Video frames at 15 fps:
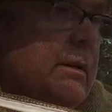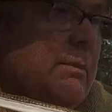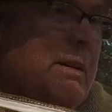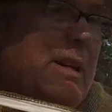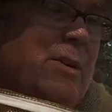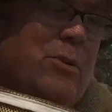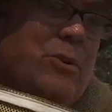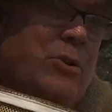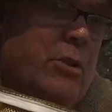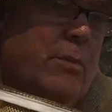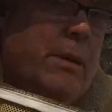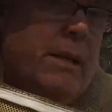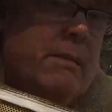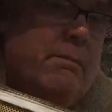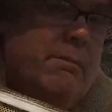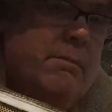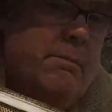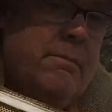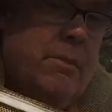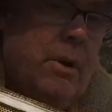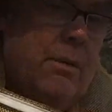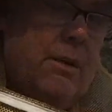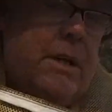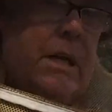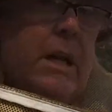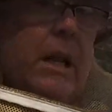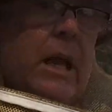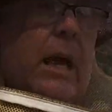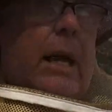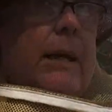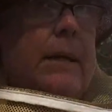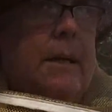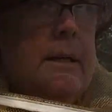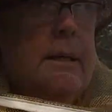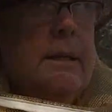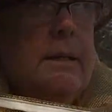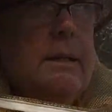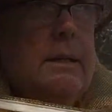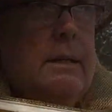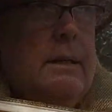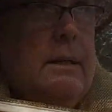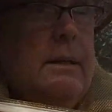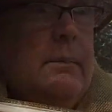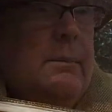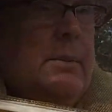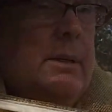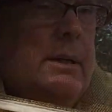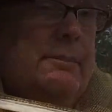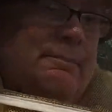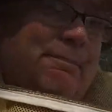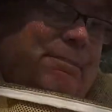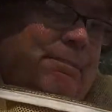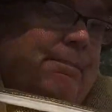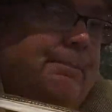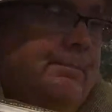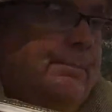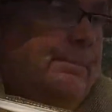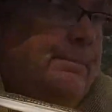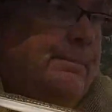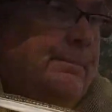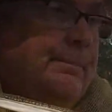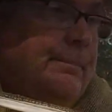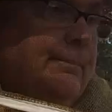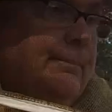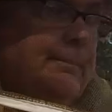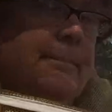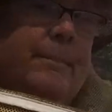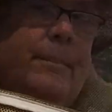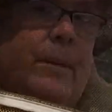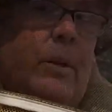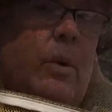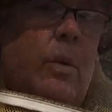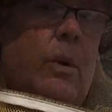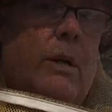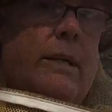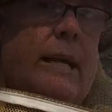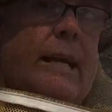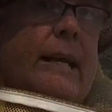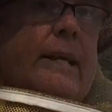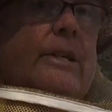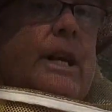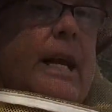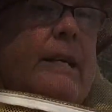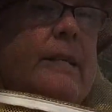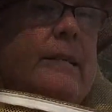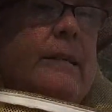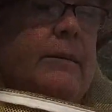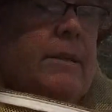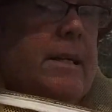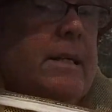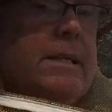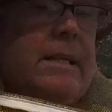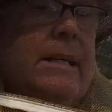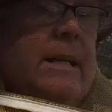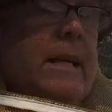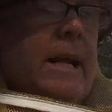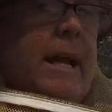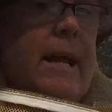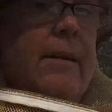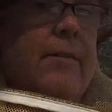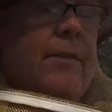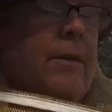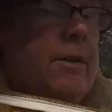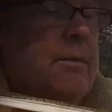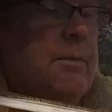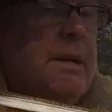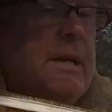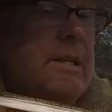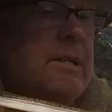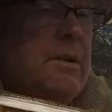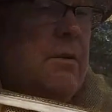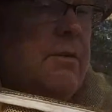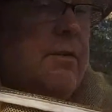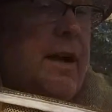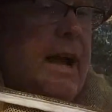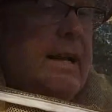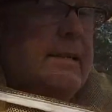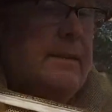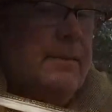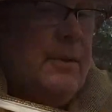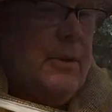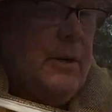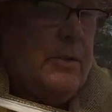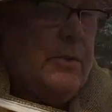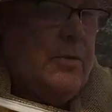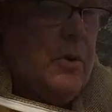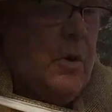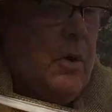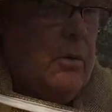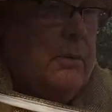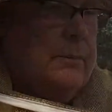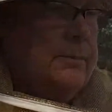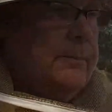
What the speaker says: Beetles should be on the decline, but don't want to take any chances. That things can get ahead of these bees so fast if they're not strong.